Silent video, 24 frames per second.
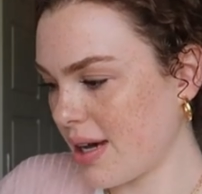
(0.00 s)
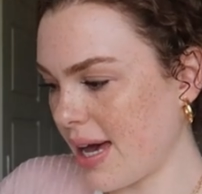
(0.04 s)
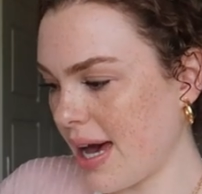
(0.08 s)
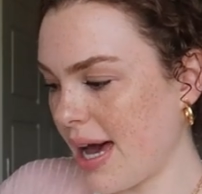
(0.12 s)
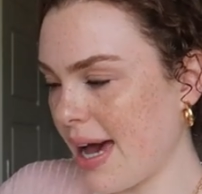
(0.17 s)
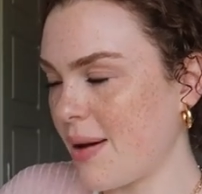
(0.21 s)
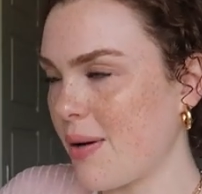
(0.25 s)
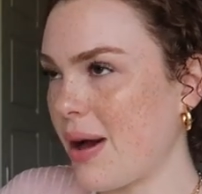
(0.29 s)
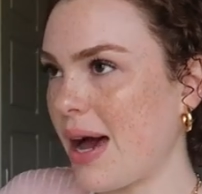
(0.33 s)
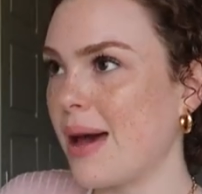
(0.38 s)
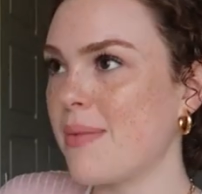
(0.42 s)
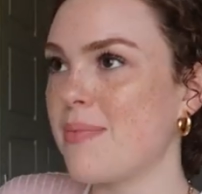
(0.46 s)

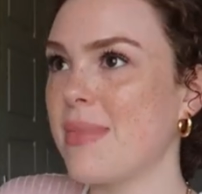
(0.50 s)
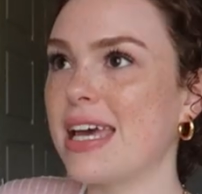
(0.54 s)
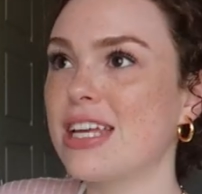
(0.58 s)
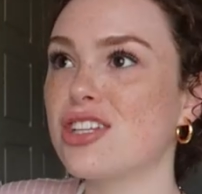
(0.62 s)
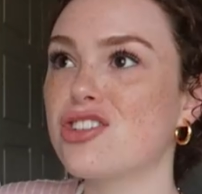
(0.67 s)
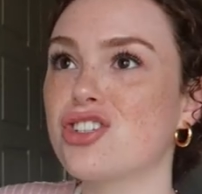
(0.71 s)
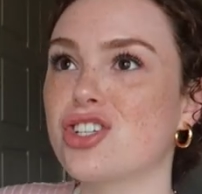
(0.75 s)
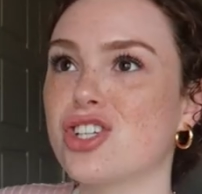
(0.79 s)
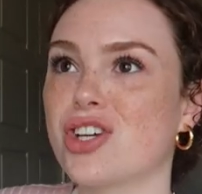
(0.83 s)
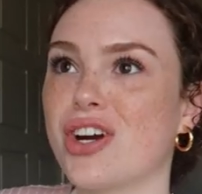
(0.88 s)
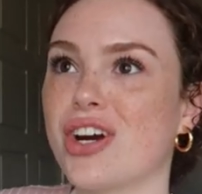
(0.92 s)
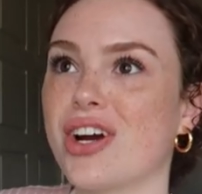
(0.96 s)
I made
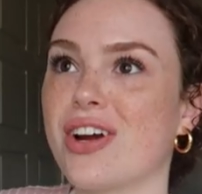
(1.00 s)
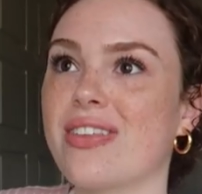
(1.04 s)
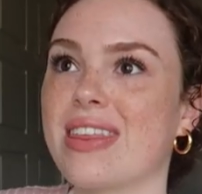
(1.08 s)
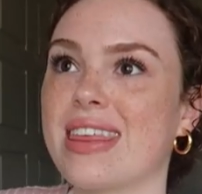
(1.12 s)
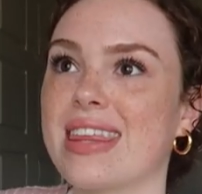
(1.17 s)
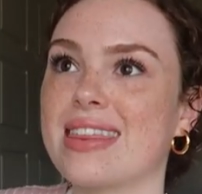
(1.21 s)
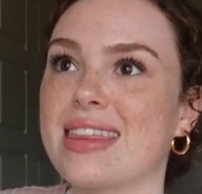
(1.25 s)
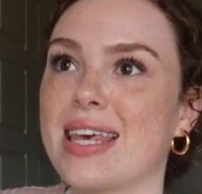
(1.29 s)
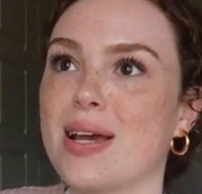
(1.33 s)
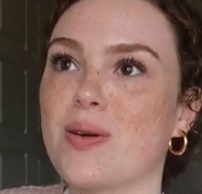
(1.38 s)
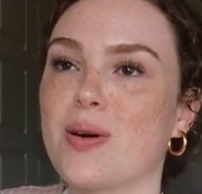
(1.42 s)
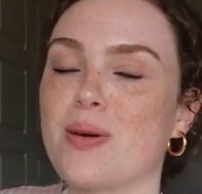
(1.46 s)
sure
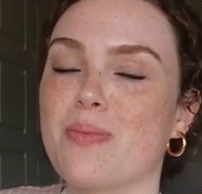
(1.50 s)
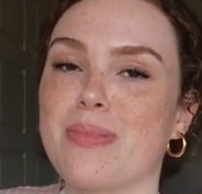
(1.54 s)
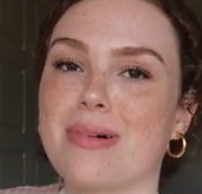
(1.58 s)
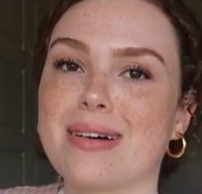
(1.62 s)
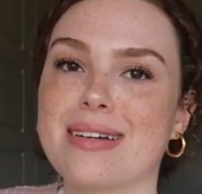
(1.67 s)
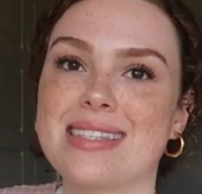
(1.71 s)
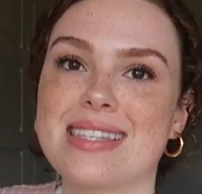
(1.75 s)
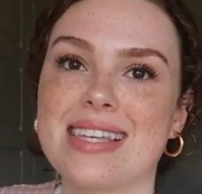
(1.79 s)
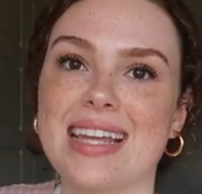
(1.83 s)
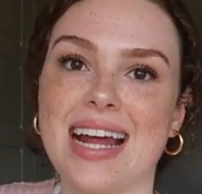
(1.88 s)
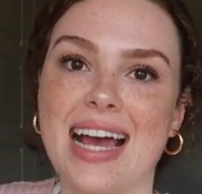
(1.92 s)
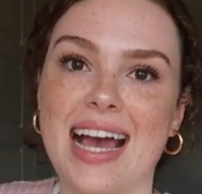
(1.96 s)
that they were
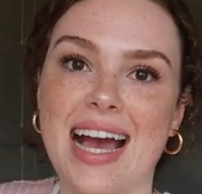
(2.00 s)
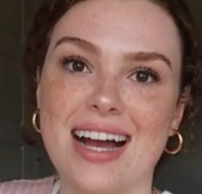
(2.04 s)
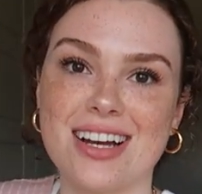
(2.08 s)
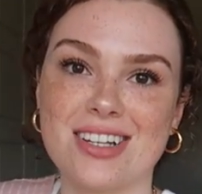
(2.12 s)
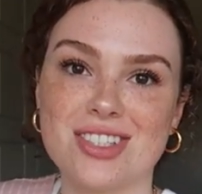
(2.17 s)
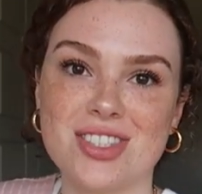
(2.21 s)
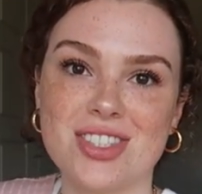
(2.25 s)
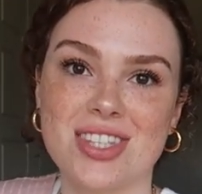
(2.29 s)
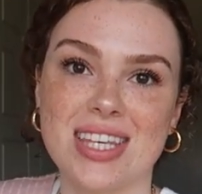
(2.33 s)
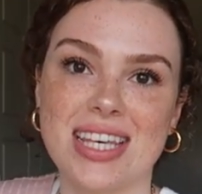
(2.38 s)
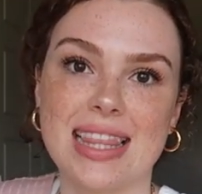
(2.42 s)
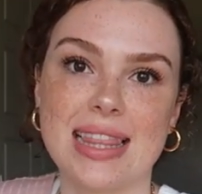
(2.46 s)
books that I
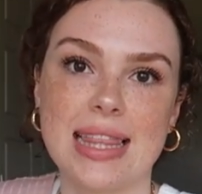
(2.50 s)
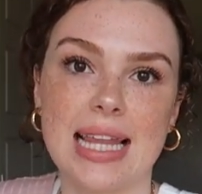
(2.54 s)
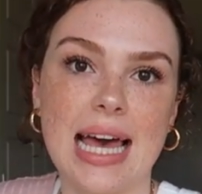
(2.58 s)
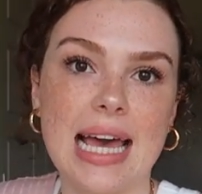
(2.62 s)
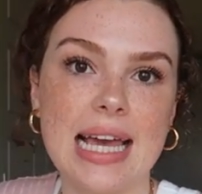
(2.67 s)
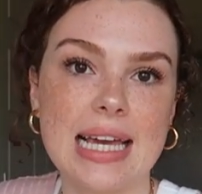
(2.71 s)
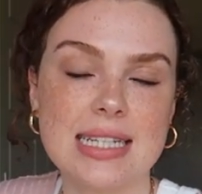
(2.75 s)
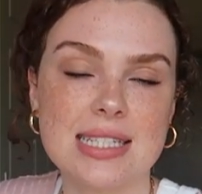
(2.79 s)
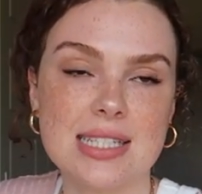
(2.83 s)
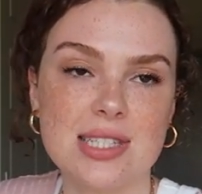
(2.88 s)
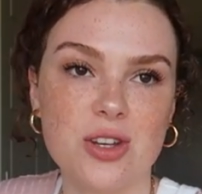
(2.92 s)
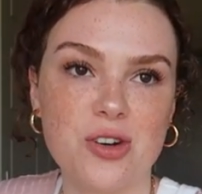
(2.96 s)
actually
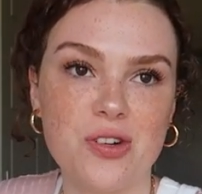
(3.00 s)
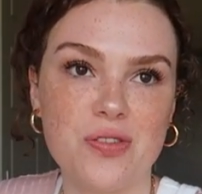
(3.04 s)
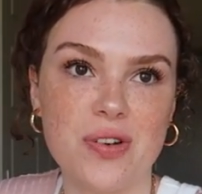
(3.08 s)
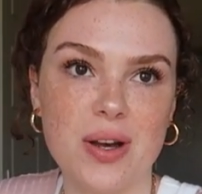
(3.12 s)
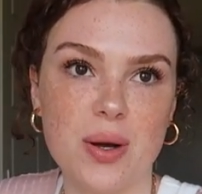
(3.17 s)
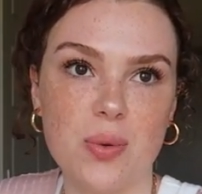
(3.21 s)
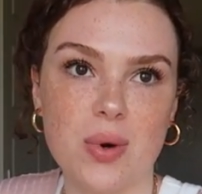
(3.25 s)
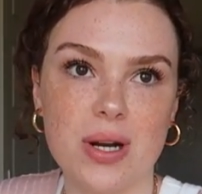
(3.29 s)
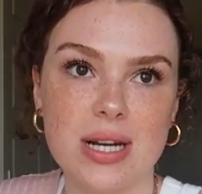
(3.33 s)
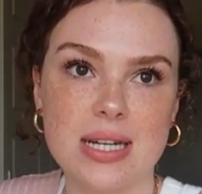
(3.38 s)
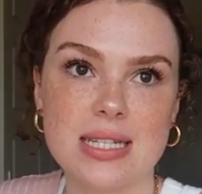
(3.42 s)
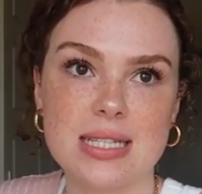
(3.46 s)
liked, so if I
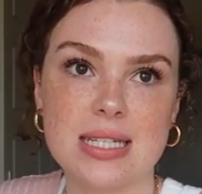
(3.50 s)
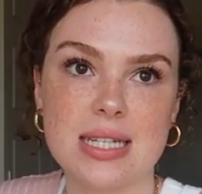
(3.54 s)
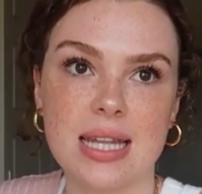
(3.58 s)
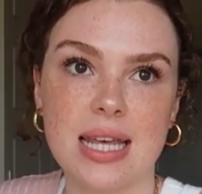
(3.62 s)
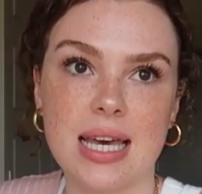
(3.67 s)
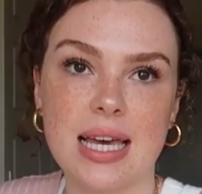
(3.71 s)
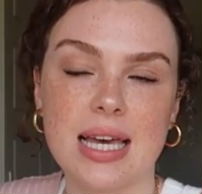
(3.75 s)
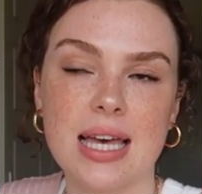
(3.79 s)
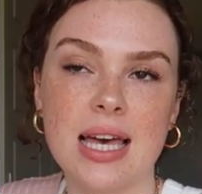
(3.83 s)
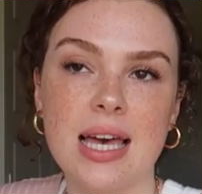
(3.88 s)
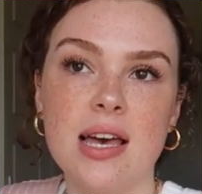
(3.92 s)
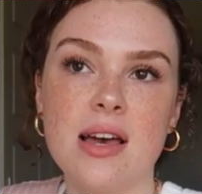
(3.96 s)
wanted to
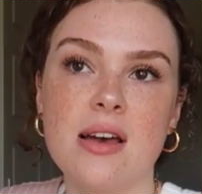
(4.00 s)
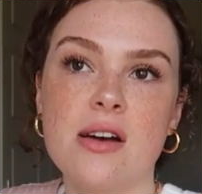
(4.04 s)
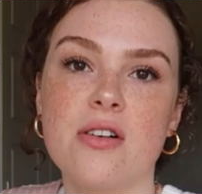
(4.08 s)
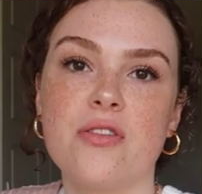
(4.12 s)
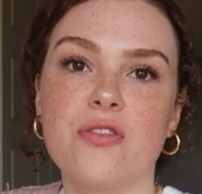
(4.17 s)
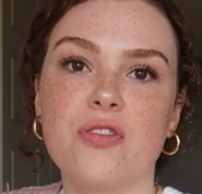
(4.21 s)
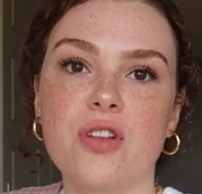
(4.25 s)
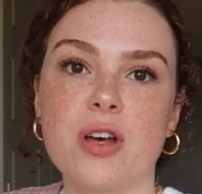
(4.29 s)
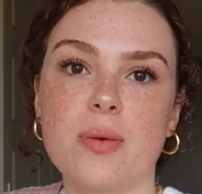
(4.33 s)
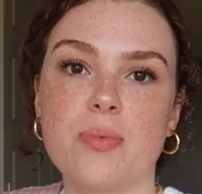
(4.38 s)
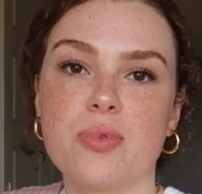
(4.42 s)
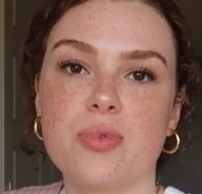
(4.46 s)
like
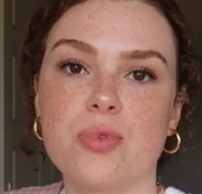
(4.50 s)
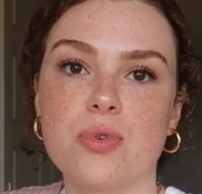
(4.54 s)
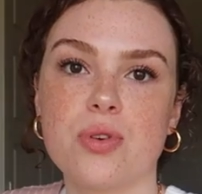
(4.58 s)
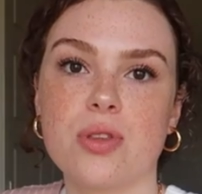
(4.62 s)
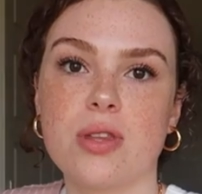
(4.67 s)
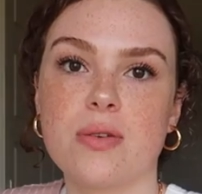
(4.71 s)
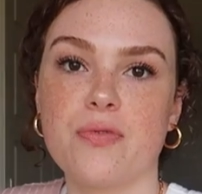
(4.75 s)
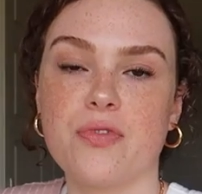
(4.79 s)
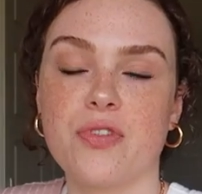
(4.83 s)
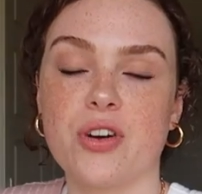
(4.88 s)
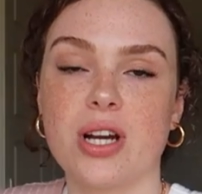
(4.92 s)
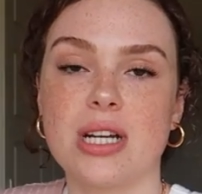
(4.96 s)
flip through
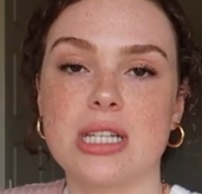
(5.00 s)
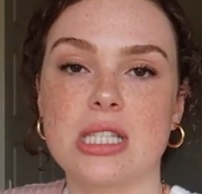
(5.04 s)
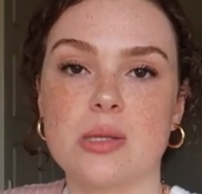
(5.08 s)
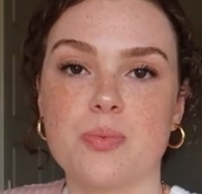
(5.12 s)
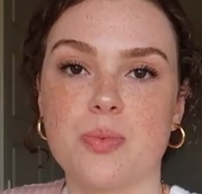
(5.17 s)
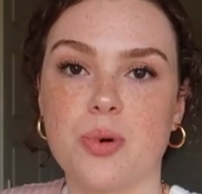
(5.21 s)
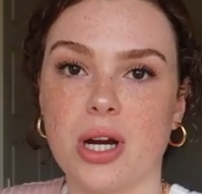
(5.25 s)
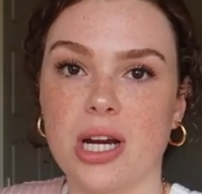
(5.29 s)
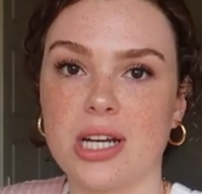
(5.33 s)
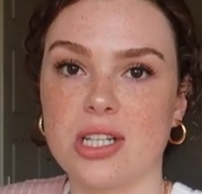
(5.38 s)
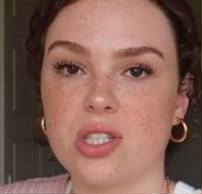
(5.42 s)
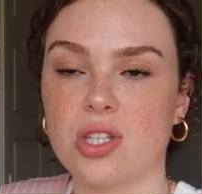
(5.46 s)
them for
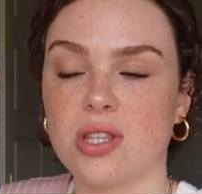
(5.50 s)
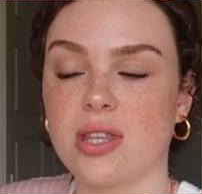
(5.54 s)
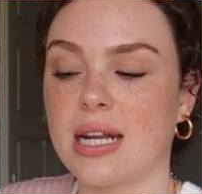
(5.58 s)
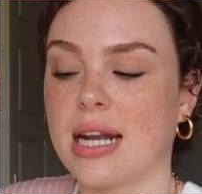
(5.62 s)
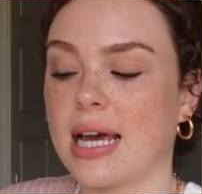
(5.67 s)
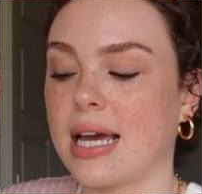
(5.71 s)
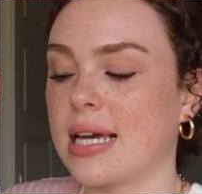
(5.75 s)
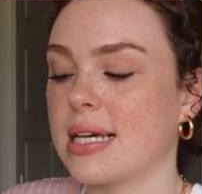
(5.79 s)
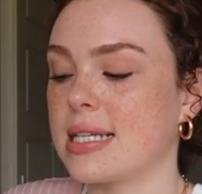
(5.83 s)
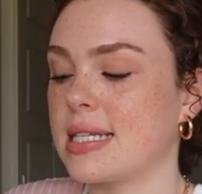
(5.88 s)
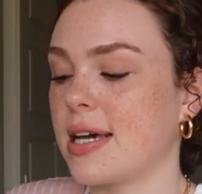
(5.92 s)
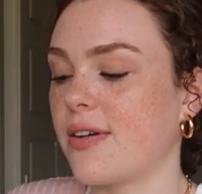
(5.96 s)
inspiration, then
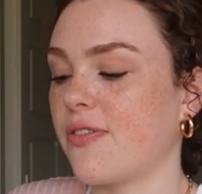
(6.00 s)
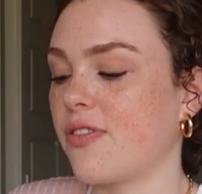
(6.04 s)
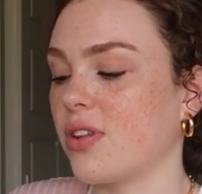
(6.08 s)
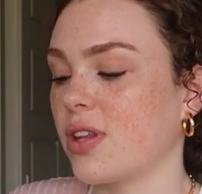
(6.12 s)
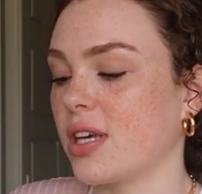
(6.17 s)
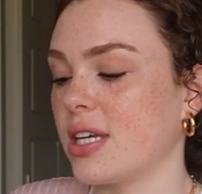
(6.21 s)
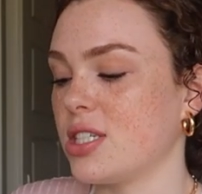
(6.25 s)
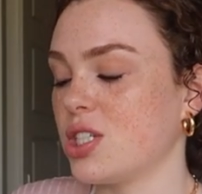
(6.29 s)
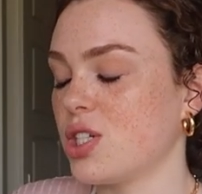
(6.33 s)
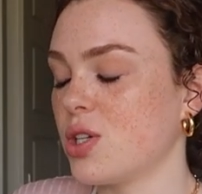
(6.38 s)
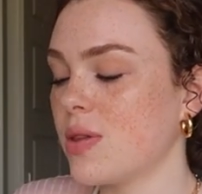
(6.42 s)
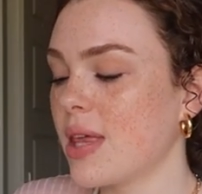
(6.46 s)
I could
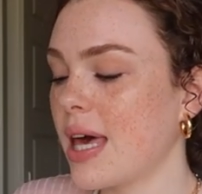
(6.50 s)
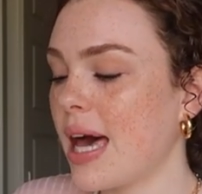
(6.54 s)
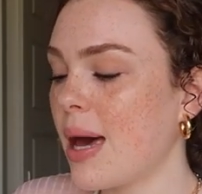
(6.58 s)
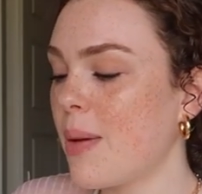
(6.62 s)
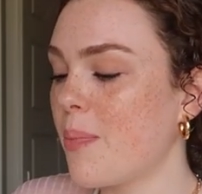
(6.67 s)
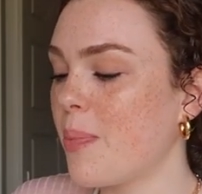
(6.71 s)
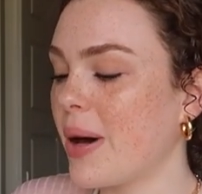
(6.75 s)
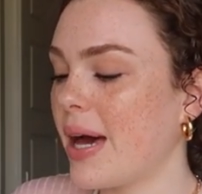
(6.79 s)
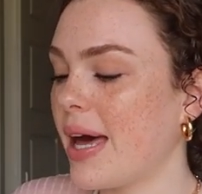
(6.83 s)
definitely do that.